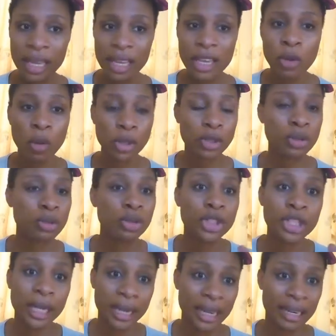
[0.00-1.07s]
he was too
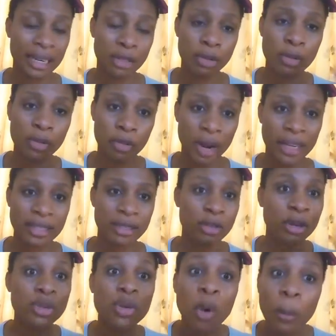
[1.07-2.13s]
shaken and too
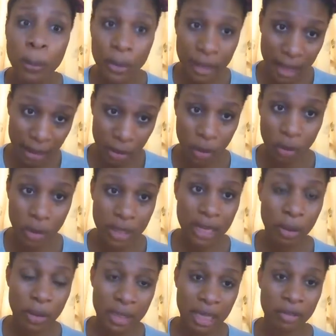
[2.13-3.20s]
frightened not to open that note
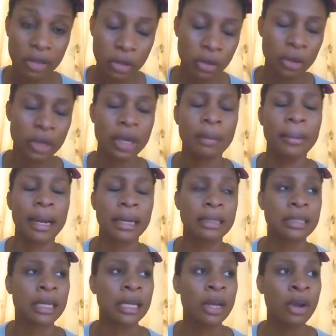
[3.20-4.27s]
that was given to him
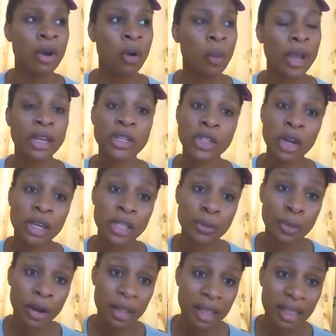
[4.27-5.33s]
and when he saw his
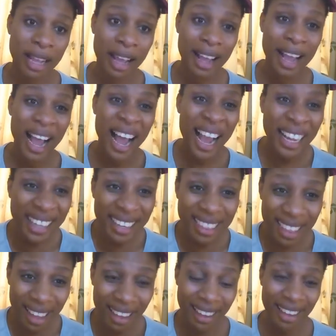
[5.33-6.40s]
brother
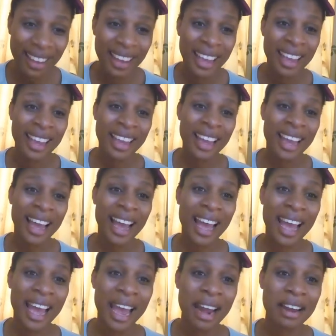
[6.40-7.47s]
hanging there
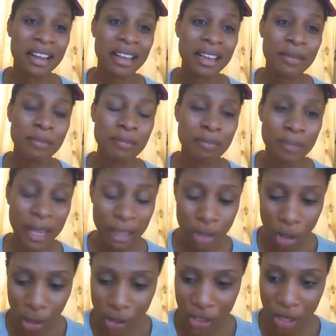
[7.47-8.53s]
and being
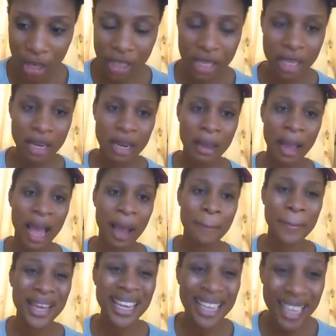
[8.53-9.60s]
tortured
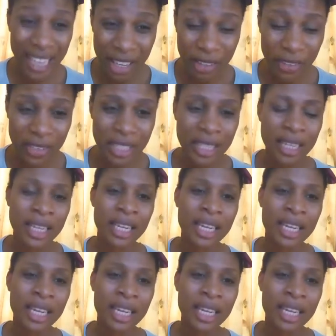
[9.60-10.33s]
and being killed,